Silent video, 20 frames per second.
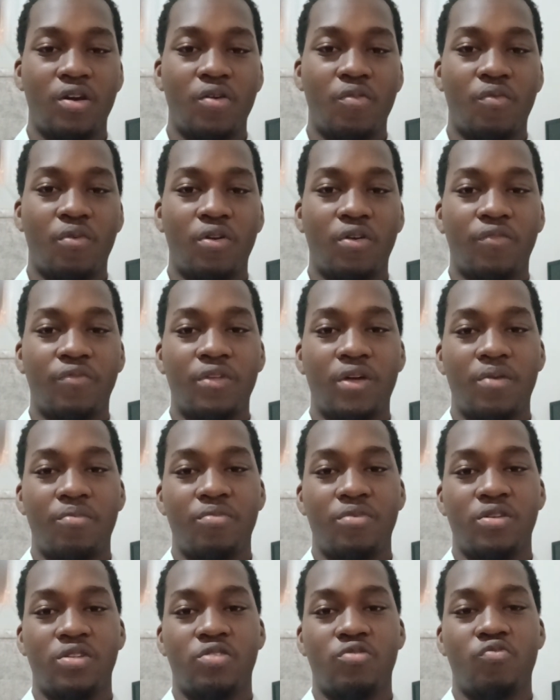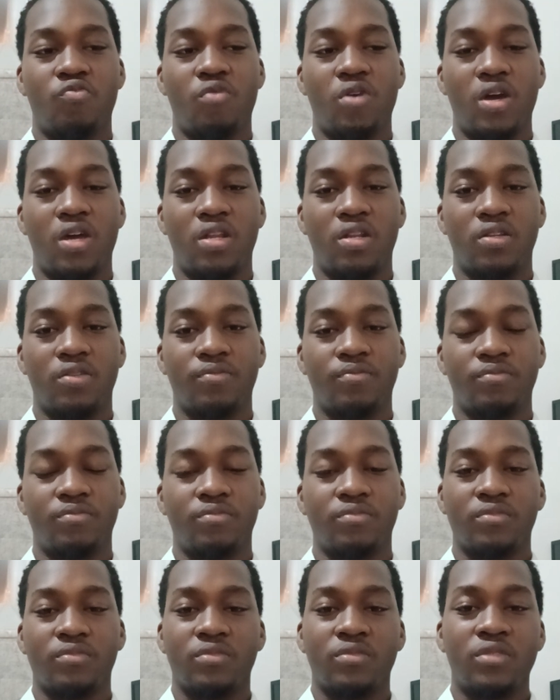One of them is when
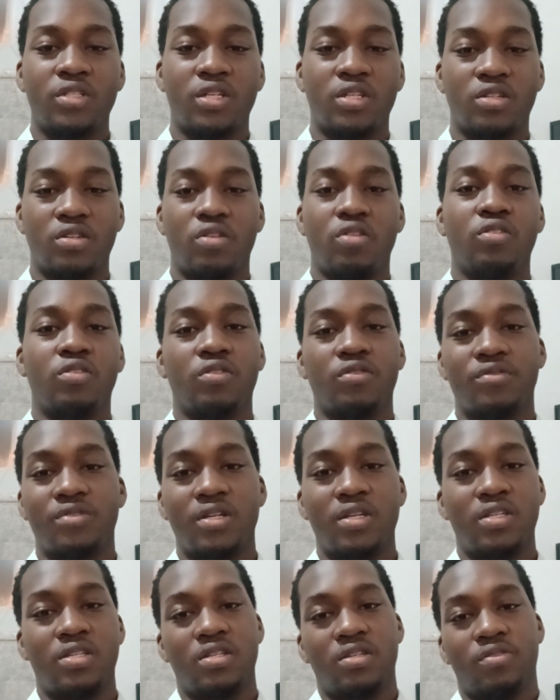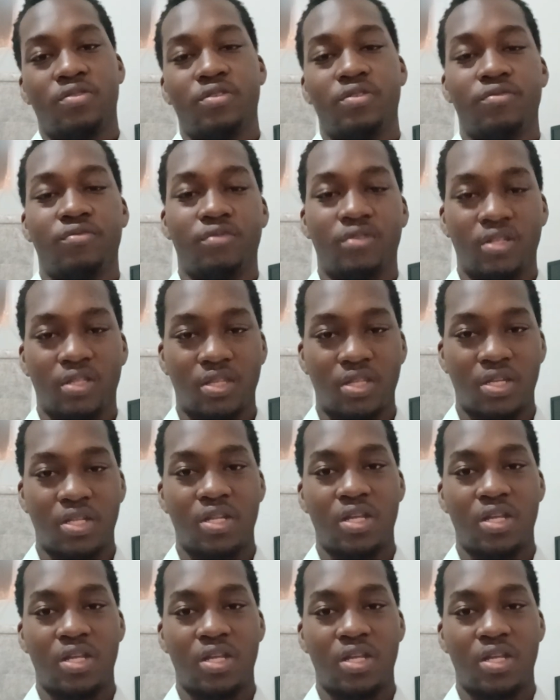there's a lot of sensitive data